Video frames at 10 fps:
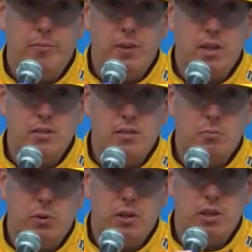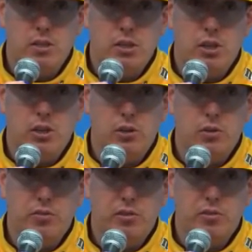That's pretty easy to
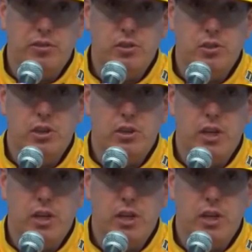do for these younger